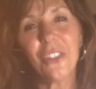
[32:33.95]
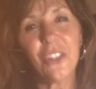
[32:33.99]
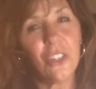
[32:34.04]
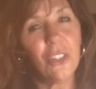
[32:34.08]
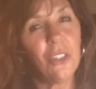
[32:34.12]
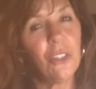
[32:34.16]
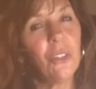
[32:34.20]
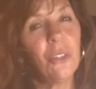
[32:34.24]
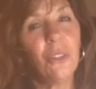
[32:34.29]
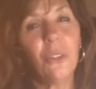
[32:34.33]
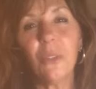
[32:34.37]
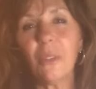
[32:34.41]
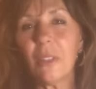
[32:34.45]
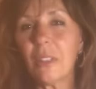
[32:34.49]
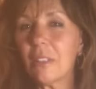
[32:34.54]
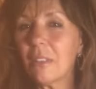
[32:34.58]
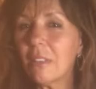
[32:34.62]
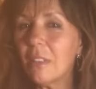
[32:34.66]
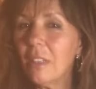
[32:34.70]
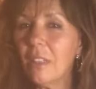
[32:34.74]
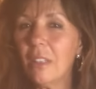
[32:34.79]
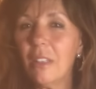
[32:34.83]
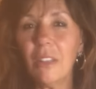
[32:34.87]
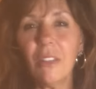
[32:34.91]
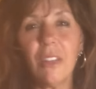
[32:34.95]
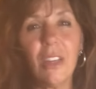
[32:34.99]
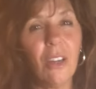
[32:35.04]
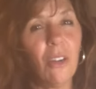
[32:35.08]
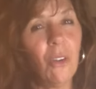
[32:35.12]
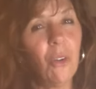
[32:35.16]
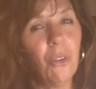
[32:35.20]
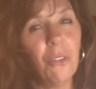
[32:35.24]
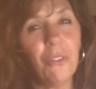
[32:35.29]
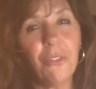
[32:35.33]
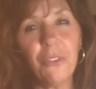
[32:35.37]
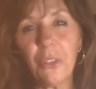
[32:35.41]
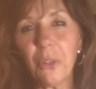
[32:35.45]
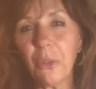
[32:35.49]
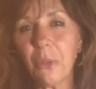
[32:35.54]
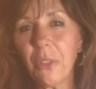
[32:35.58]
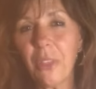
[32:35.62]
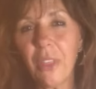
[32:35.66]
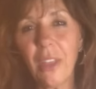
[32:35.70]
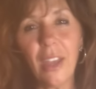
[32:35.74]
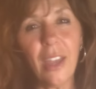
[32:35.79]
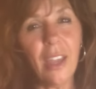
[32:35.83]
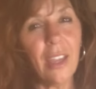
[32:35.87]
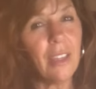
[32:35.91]
too, that whole food
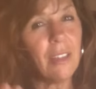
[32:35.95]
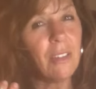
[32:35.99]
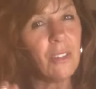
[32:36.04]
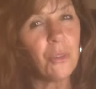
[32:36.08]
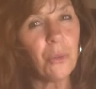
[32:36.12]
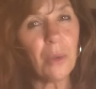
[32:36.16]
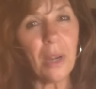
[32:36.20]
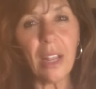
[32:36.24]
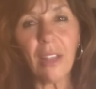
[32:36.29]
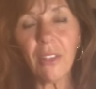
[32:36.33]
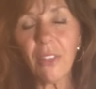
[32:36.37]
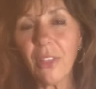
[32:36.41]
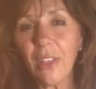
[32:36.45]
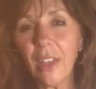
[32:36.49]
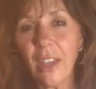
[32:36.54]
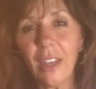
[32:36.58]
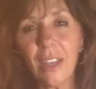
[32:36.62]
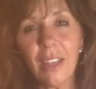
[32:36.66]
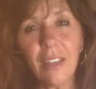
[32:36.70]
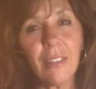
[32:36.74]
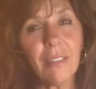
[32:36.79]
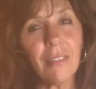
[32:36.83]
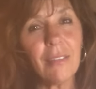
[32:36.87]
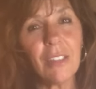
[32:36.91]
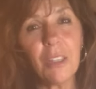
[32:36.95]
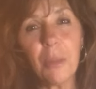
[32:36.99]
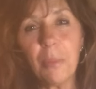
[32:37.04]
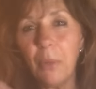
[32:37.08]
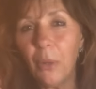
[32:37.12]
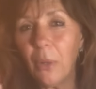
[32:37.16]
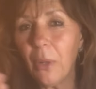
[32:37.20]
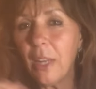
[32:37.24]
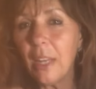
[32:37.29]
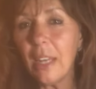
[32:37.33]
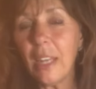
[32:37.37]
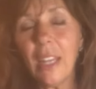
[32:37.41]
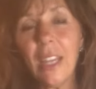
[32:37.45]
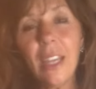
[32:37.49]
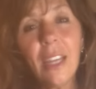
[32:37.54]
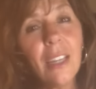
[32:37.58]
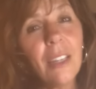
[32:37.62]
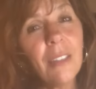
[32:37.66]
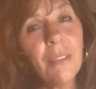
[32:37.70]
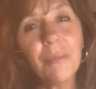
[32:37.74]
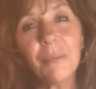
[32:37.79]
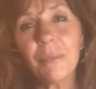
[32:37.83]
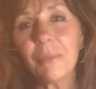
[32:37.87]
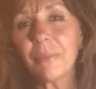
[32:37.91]
thing and drink thing, you put it
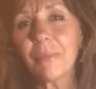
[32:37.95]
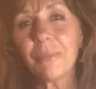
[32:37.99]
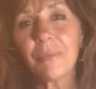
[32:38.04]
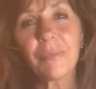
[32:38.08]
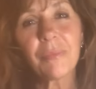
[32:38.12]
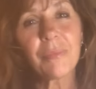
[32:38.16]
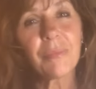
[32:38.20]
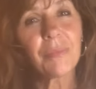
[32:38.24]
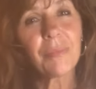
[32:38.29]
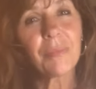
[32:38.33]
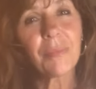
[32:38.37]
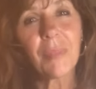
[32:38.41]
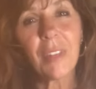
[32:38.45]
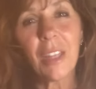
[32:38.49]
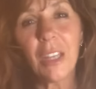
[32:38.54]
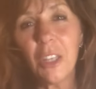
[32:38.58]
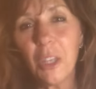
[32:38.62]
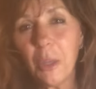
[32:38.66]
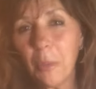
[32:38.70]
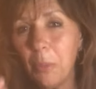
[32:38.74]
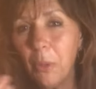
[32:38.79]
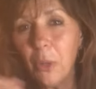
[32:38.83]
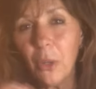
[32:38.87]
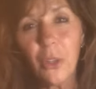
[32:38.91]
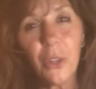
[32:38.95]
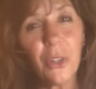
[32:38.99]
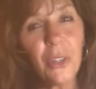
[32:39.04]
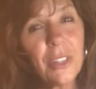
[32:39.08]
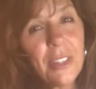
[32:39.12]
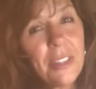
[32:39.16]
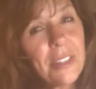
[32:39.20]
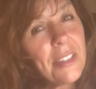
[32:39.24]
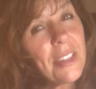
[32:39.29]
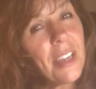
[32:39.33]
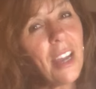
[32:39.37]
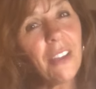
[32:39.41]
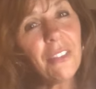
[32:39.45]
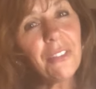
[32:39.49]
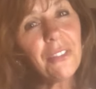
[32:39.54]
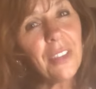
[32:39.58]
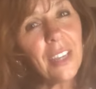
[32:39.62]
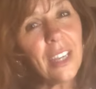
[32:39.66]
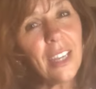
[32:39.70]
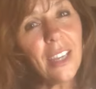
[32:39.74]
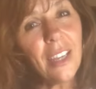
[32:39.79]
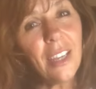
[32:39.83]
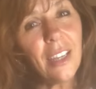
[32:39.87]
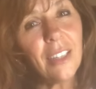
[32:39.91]
in. You put good stuff
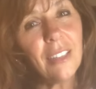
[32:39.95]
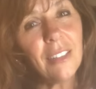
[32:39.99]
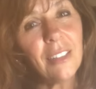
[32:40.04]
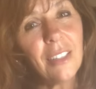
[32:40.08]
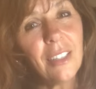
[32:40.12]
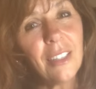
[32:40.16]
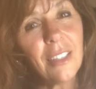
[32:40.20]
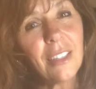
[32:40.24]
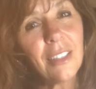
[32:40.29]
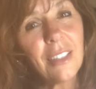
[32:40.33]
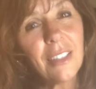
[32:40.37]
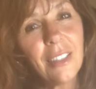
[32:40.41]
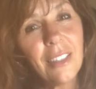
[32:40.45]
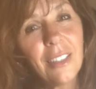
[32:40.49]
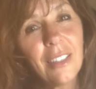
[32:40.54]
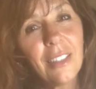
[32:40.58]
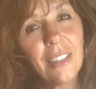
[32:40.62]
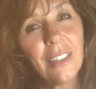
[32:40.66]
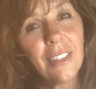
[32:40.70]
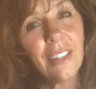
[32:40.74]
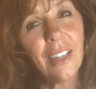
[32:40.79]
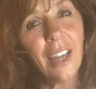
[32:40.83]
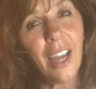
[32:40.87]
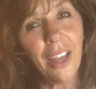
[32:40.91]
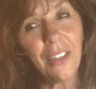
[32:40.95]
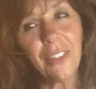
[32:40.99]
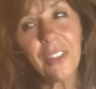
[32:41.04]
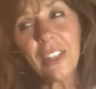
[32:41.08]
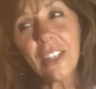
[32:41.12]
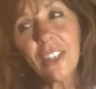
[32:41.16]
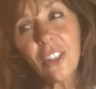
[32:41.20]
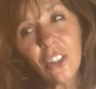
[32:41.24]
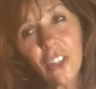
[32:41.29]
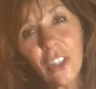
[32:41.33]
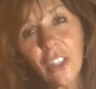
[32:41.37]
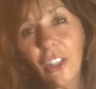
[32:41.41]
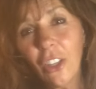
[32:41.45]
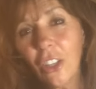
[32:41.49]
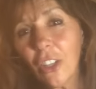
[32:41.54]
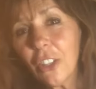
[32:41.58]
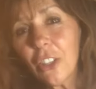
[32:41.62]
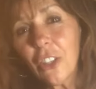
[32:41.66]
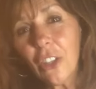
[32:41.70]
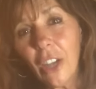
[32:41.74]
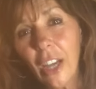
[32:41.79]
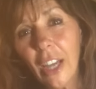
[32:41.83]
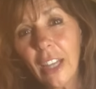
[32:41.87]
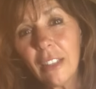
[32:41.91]
in. I think you're going to
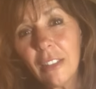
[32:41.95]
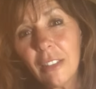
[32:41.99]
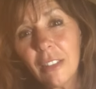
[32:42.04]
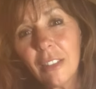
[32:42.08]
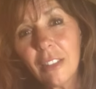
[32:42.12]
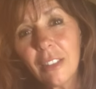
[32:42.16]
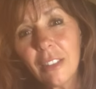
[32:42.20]
look good